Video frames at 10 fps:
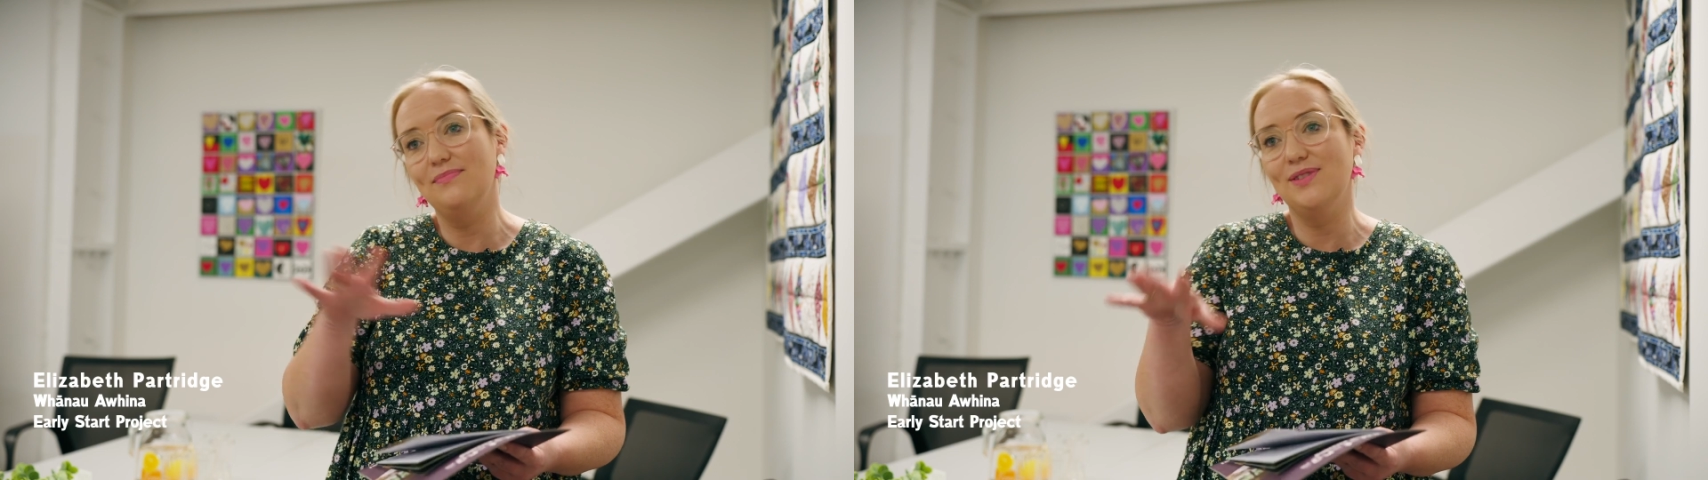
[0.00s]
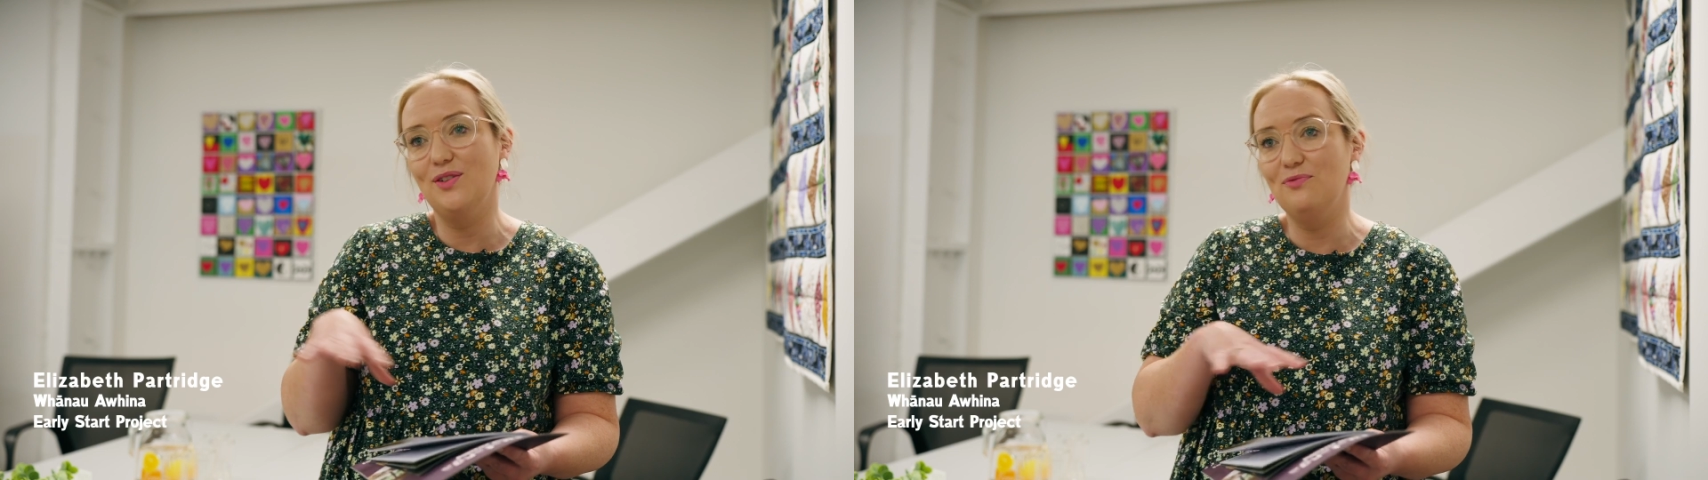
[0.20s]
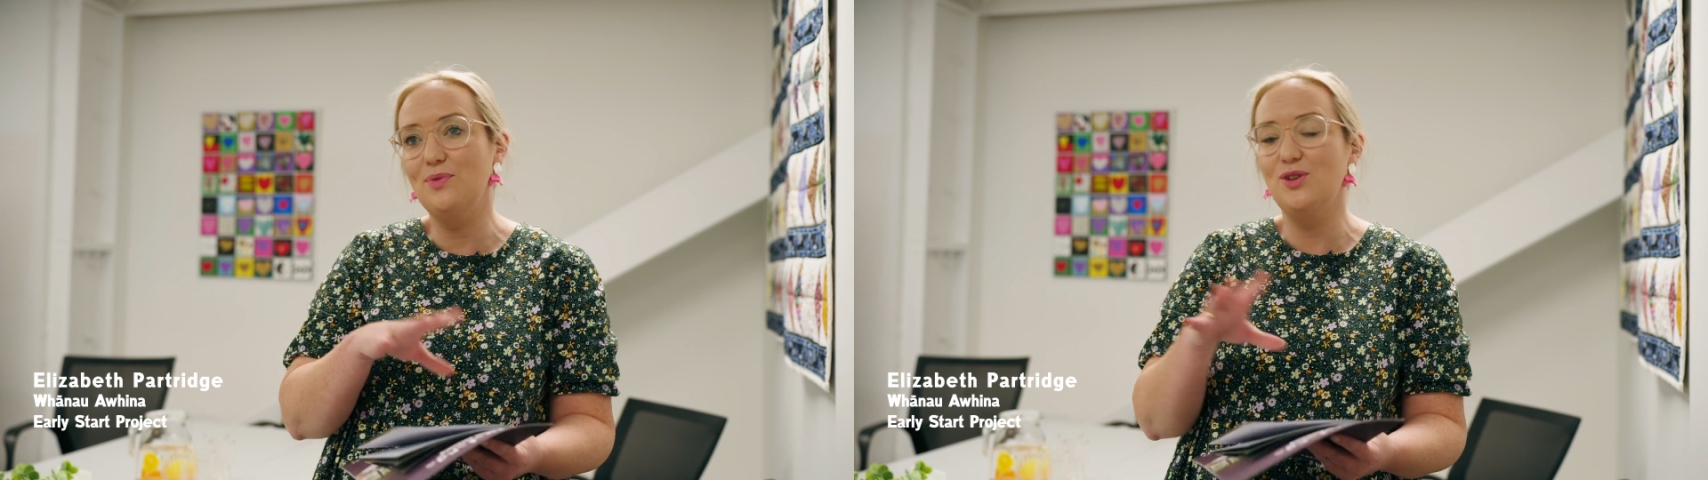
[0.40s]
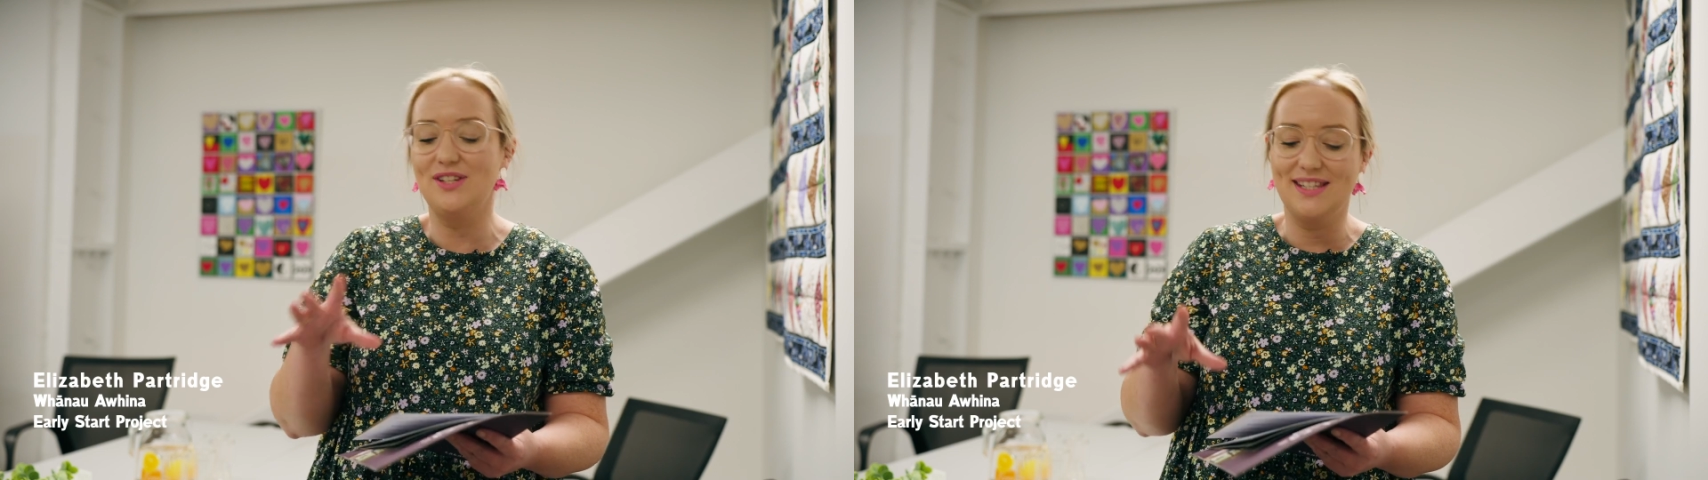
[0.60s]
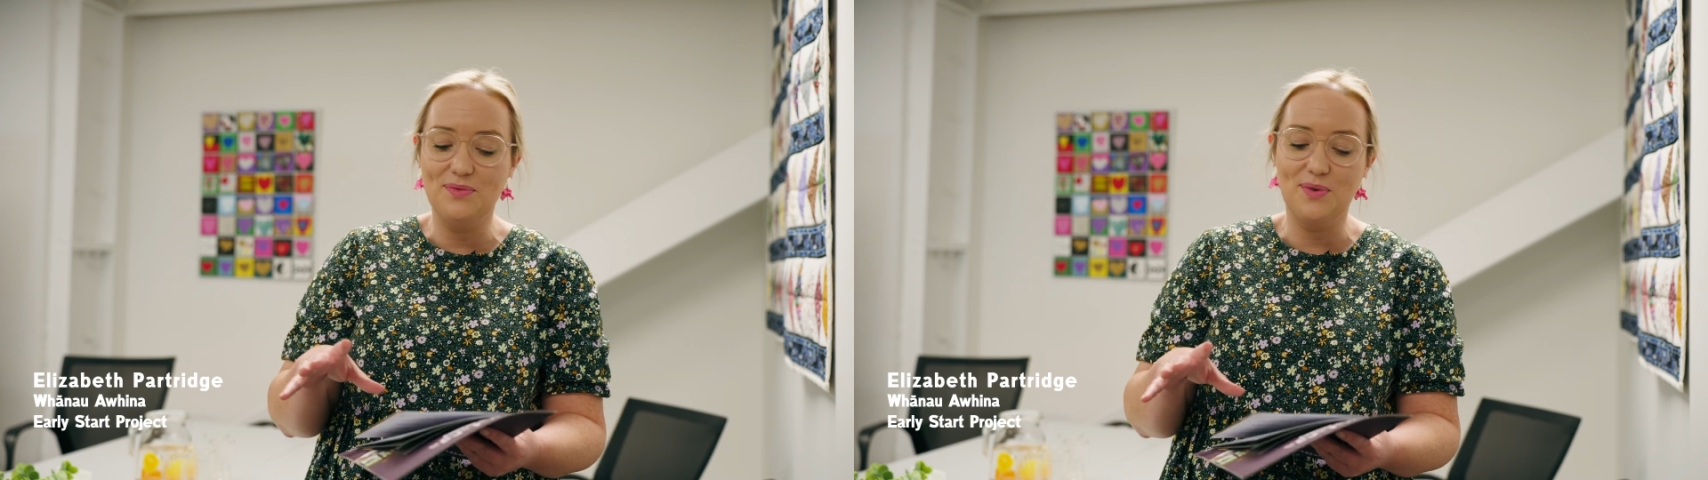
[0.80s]
sort of
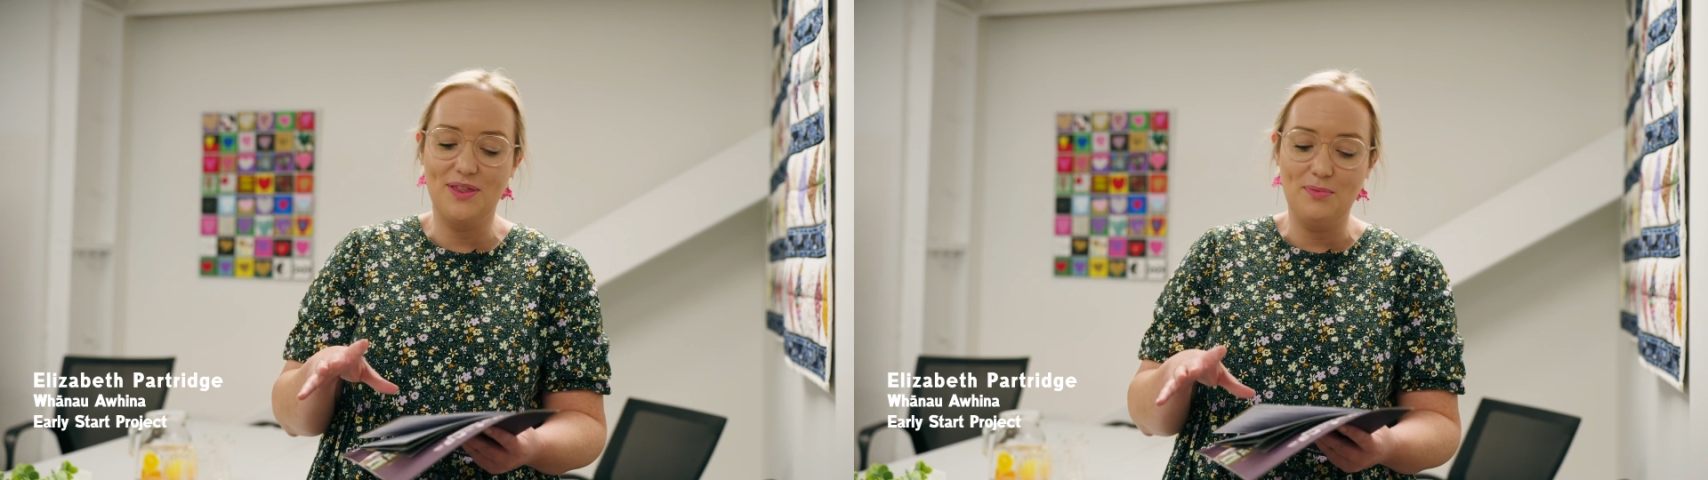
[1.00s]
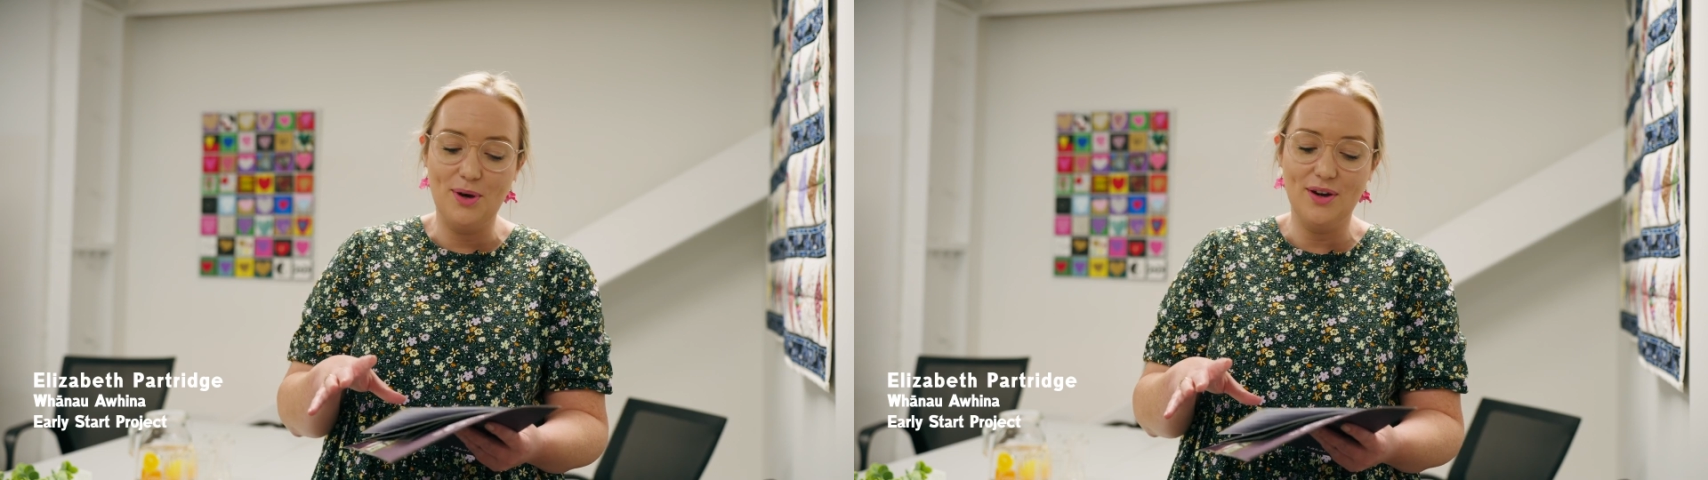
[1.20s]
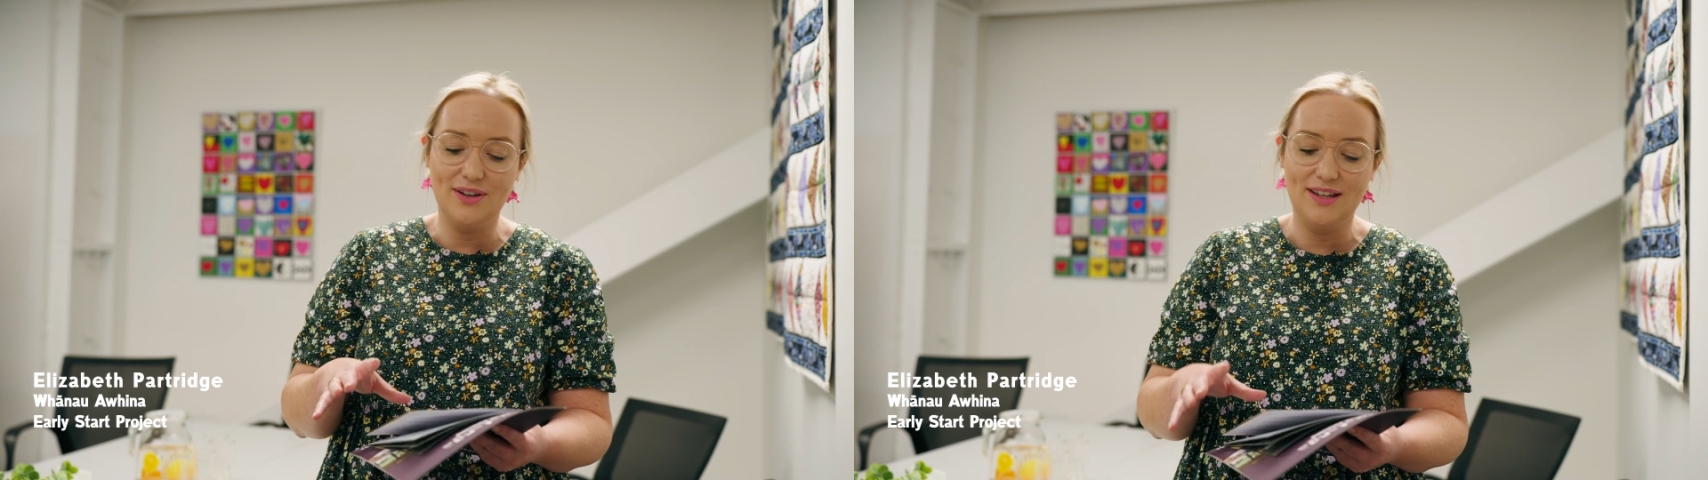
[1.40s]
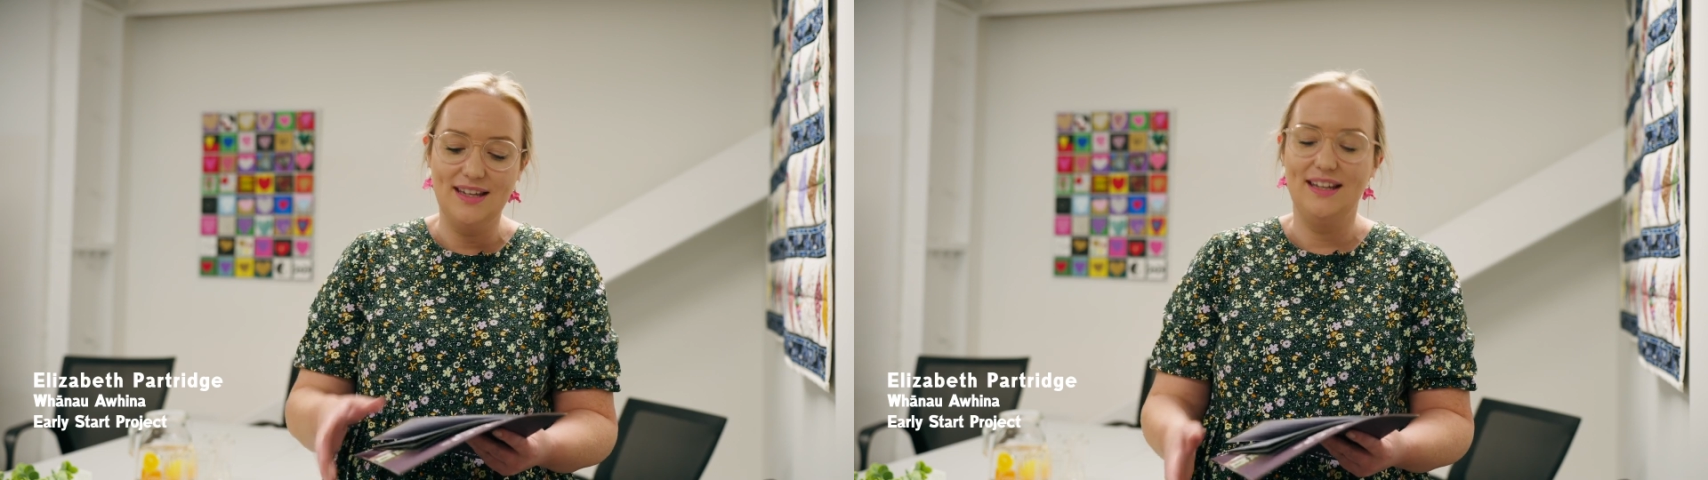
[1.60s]
merges in with the book.